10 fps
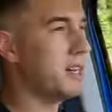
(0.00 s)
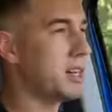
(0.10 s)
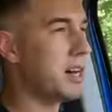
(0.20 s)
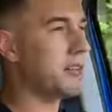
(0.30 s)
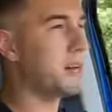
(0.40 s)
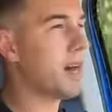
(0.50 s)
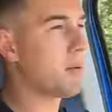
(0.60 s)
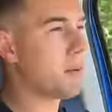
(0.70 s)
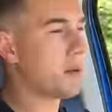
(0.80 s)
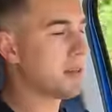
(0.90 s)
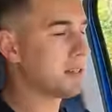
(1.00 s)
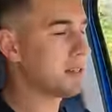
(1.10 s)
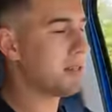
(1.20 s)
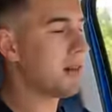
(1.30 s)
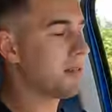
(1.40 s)
a lot of highway miles. That's
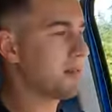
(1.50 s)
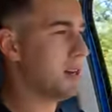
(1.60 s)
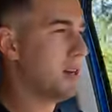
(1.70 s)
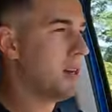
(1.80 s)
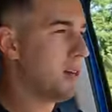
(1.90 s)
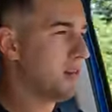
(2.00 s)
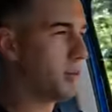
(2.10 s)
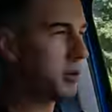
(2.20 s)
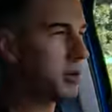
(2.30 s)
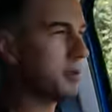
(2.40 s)
a lot of 40,